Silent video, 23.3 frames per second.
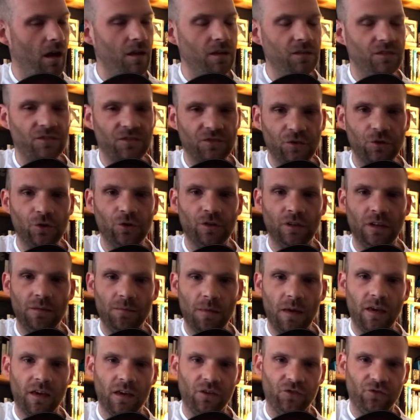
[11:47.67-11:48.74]
certainly
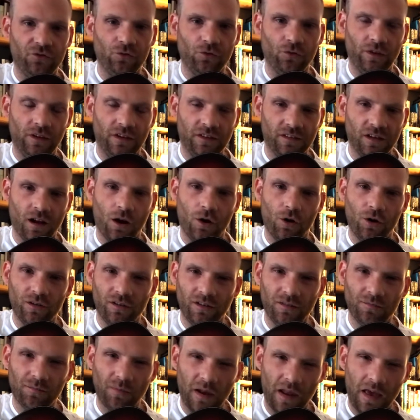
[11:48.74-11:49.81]
making sure the guitar is
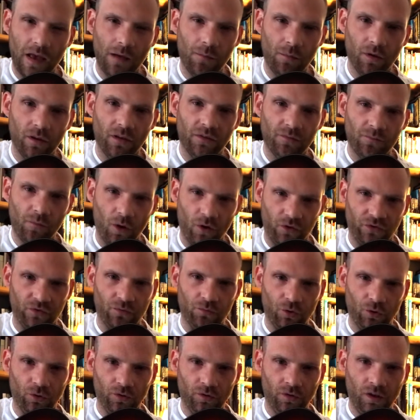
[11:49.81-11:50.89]
as playable as
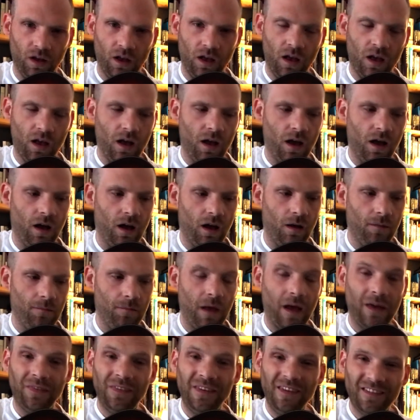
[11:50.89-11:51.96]
possible.
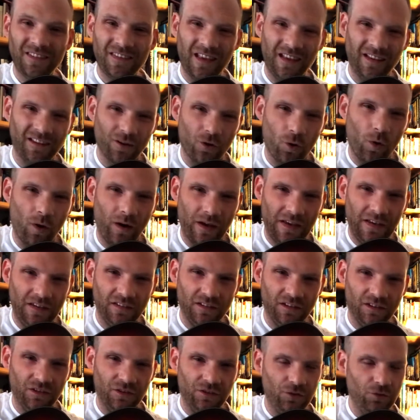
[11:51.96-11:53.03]
And these things are quite
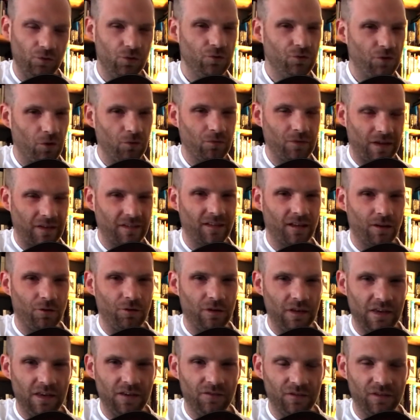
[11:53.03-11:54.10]
easy to do. You don't
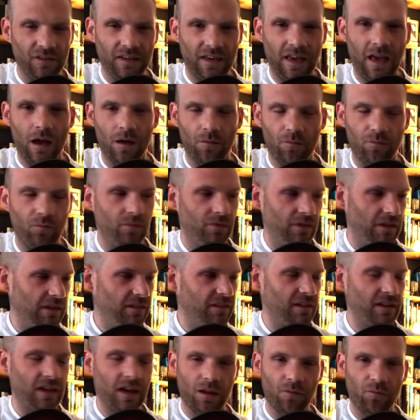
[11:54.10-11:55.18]
necessarily even need to
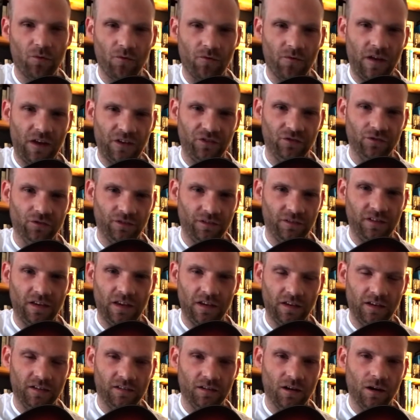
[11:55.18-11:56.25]
get a professional to set a
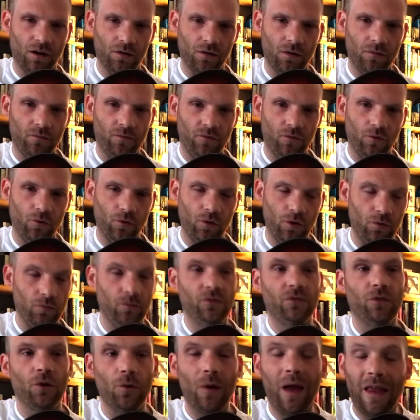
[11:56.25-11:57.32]
guitar up for you.
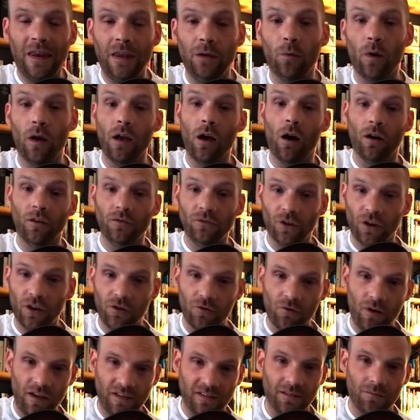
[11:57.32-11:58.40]
So anyway, I've
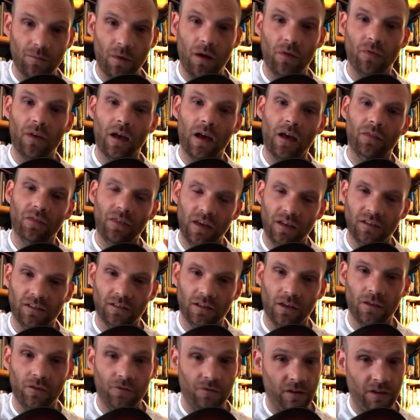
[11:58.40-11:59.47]
digressed about that. There's
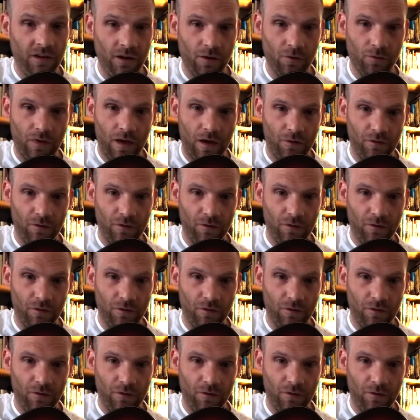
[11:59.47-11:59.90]
another video there,